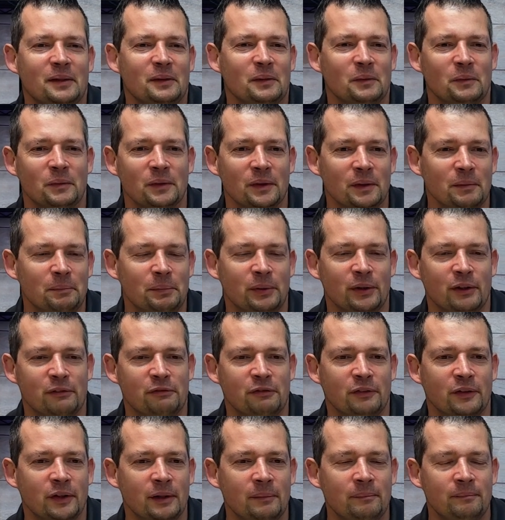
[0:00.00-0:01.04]
will
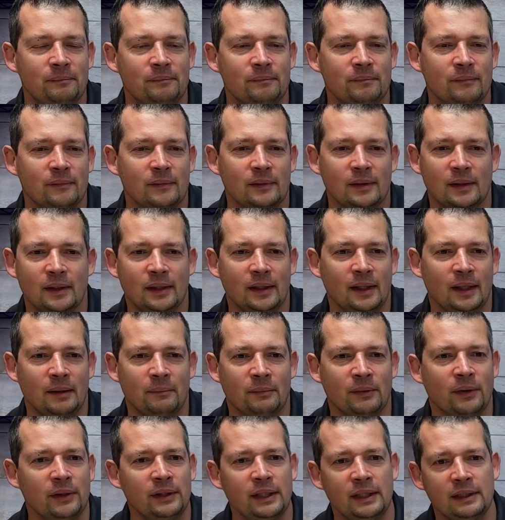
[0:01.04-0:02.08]
perform I'm
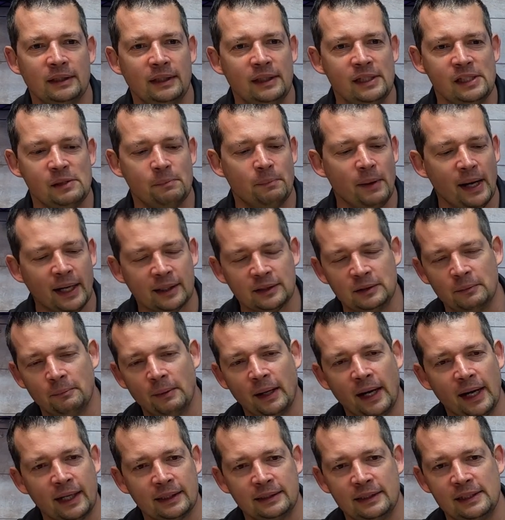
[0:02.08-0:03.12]
running these back to
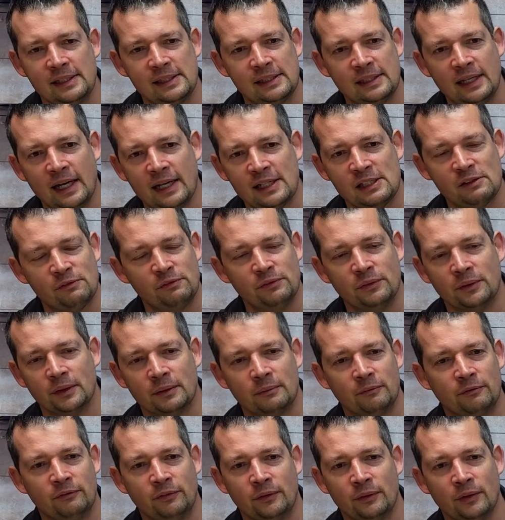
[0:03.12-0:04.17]
back, these tests for,
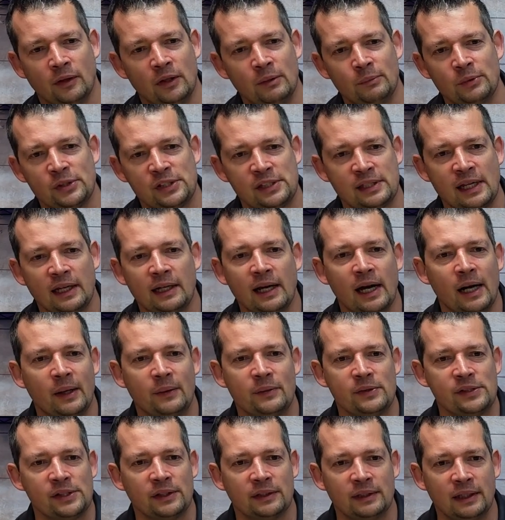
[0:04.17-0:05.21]
for almost 10
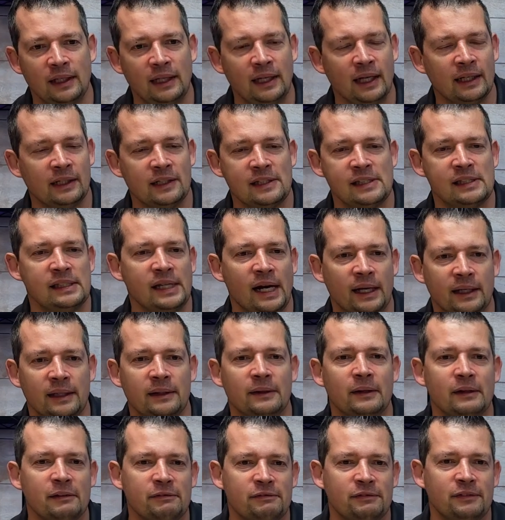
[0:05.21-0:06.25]
hours a day, and it's not
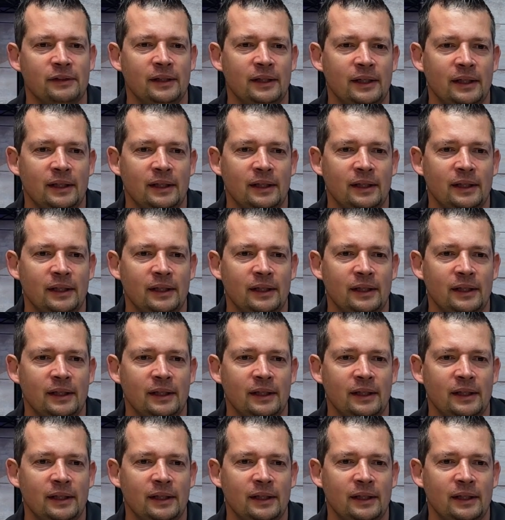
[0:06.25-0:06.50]
enough.